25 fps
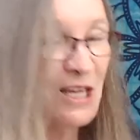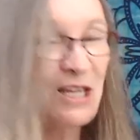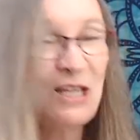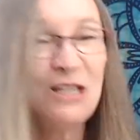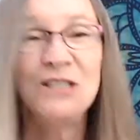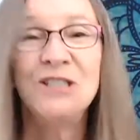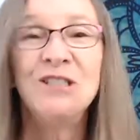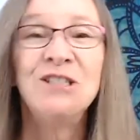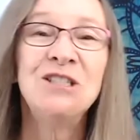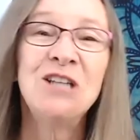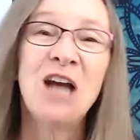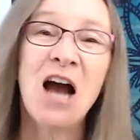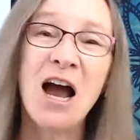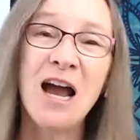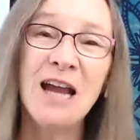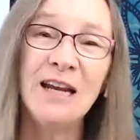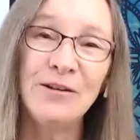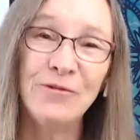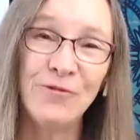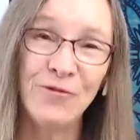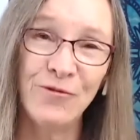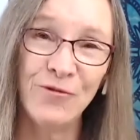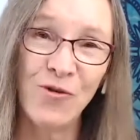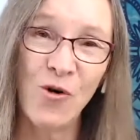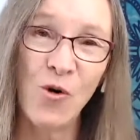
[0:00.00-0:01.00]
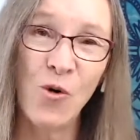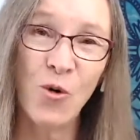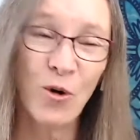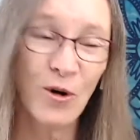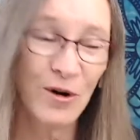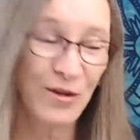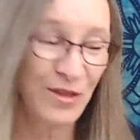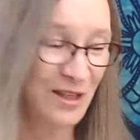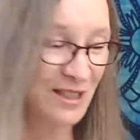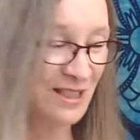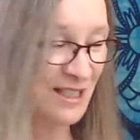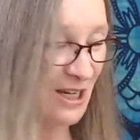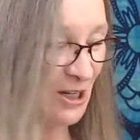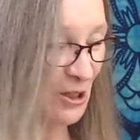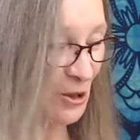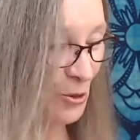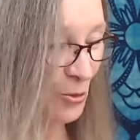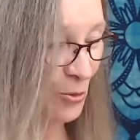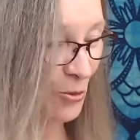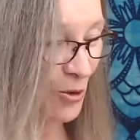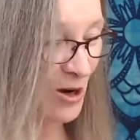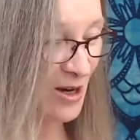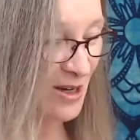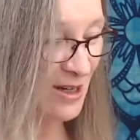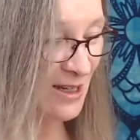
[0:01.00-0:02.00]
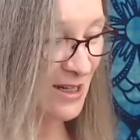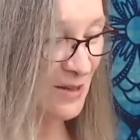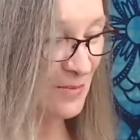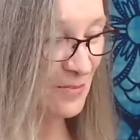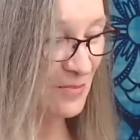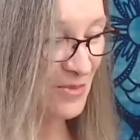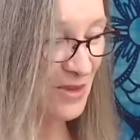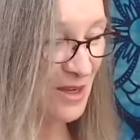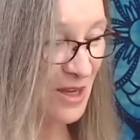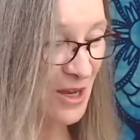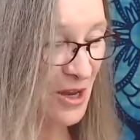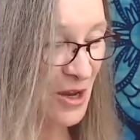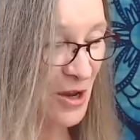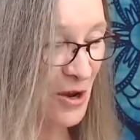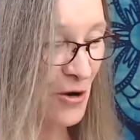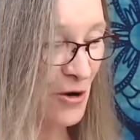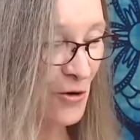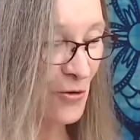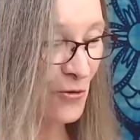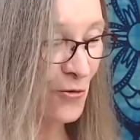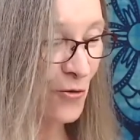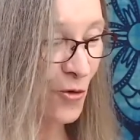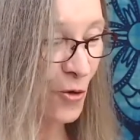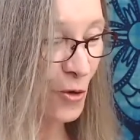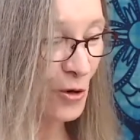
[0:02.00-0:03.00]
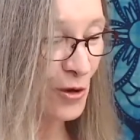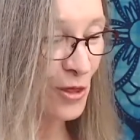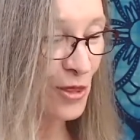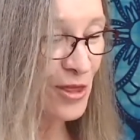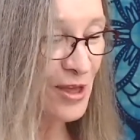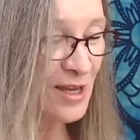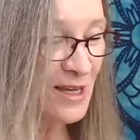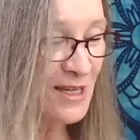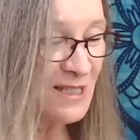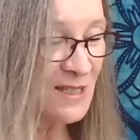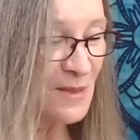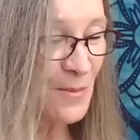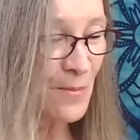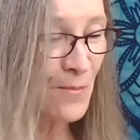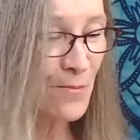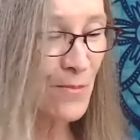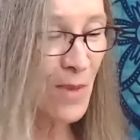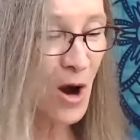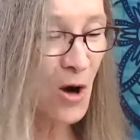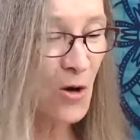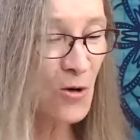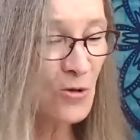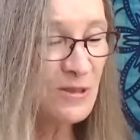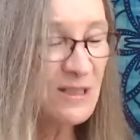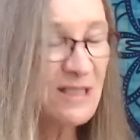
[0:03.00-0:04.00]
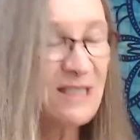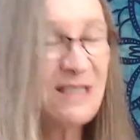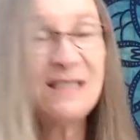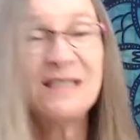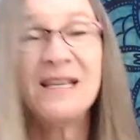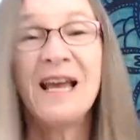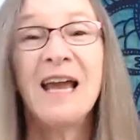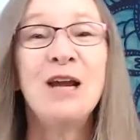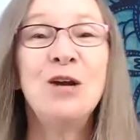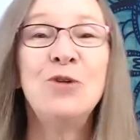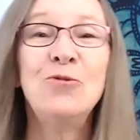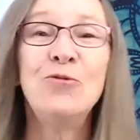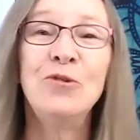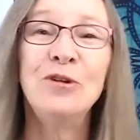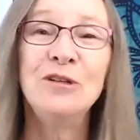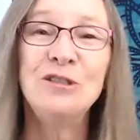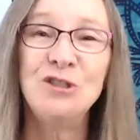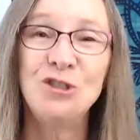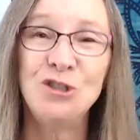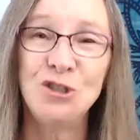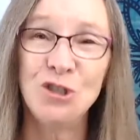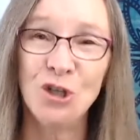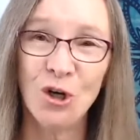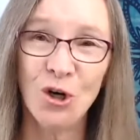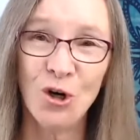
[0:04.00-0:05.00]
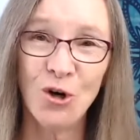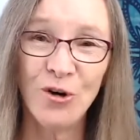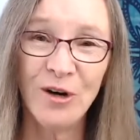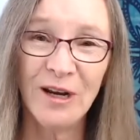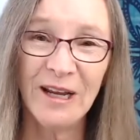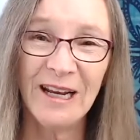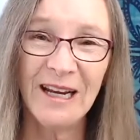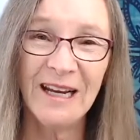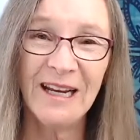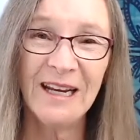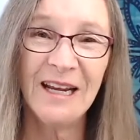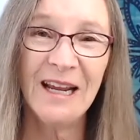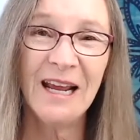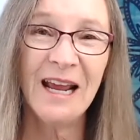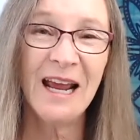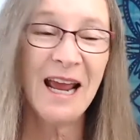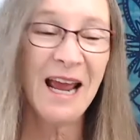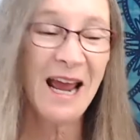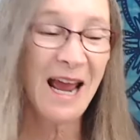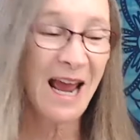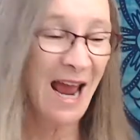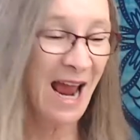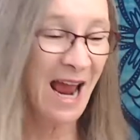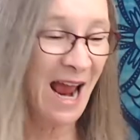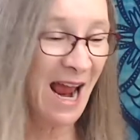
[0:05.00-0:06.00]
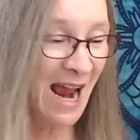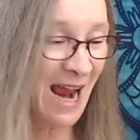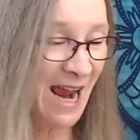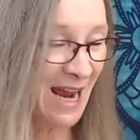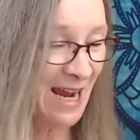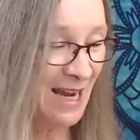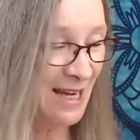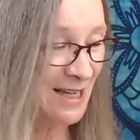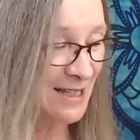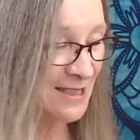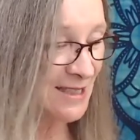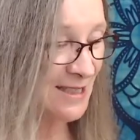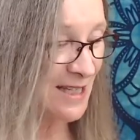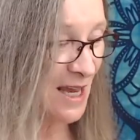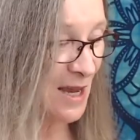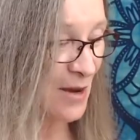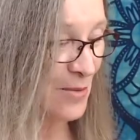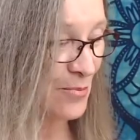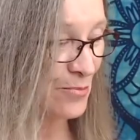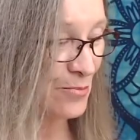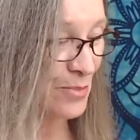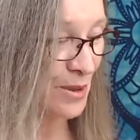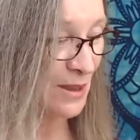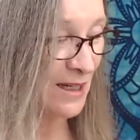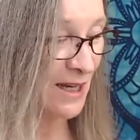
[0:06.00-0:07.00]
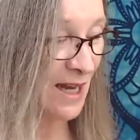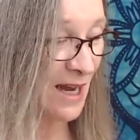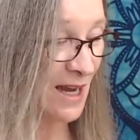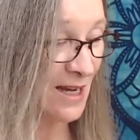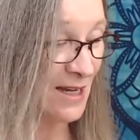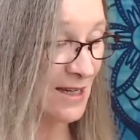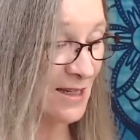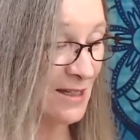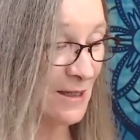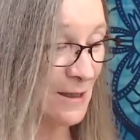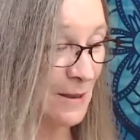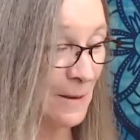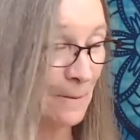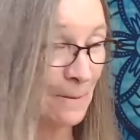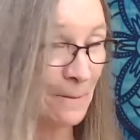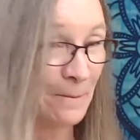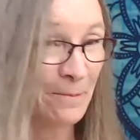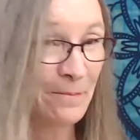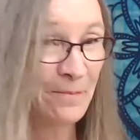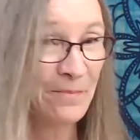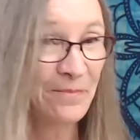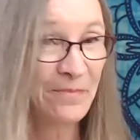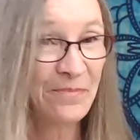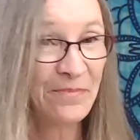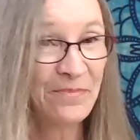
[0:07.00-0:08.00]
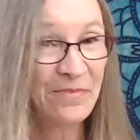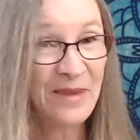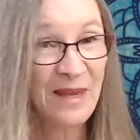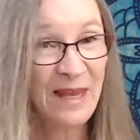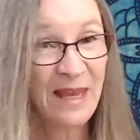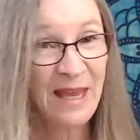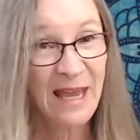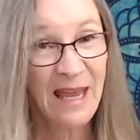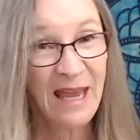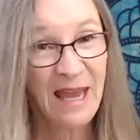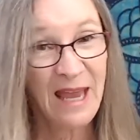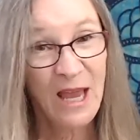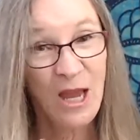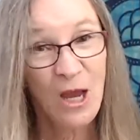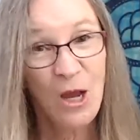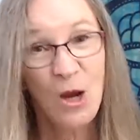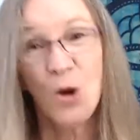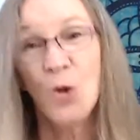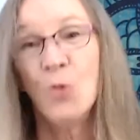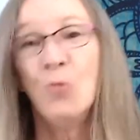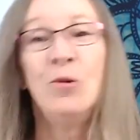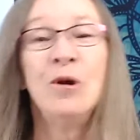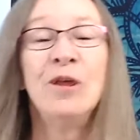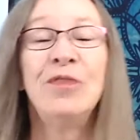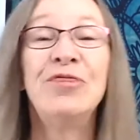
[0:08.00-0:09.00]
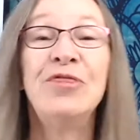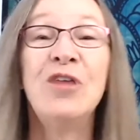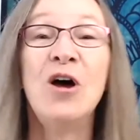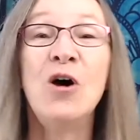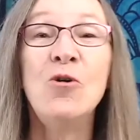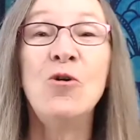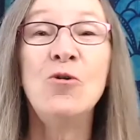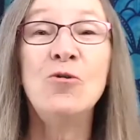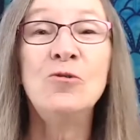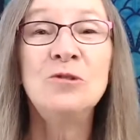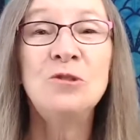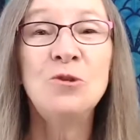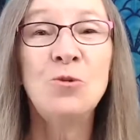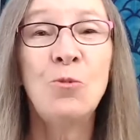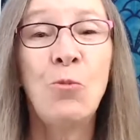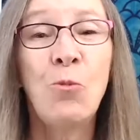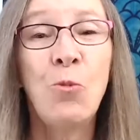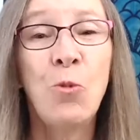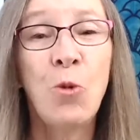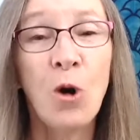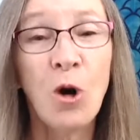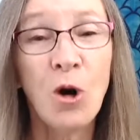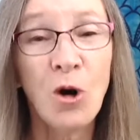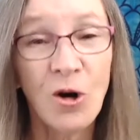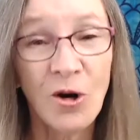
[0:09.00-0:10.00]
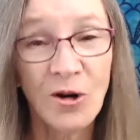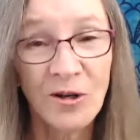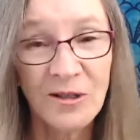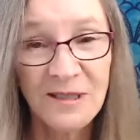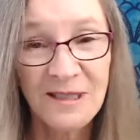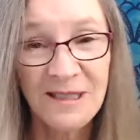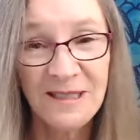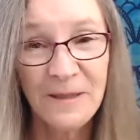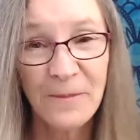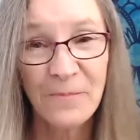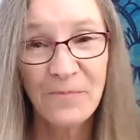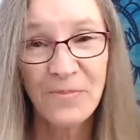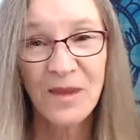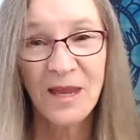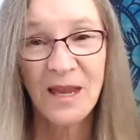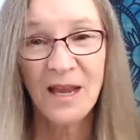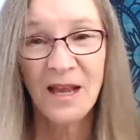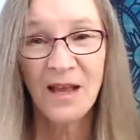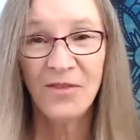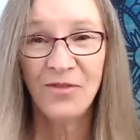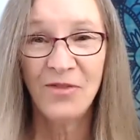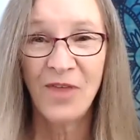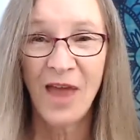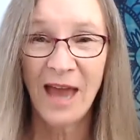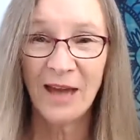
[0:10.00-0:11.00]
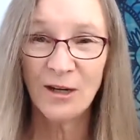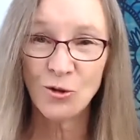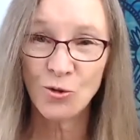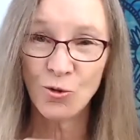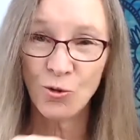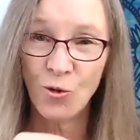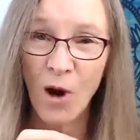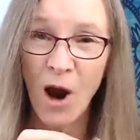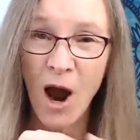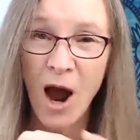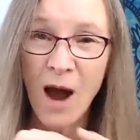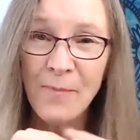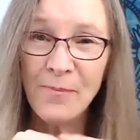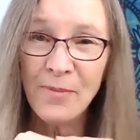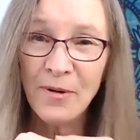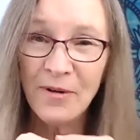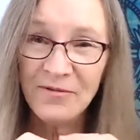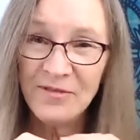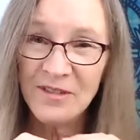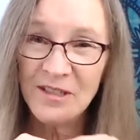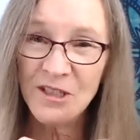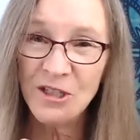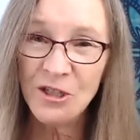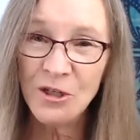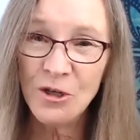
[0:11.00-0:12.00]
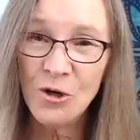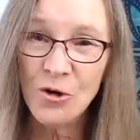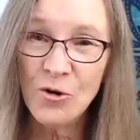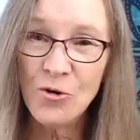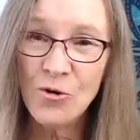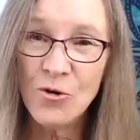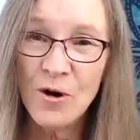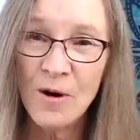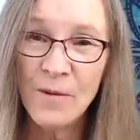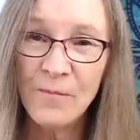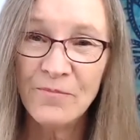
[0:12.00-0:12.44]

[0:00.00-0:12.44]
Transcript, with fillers: Shine forth, dear one, for this most sacred journey has begun. With those words, that drop of dew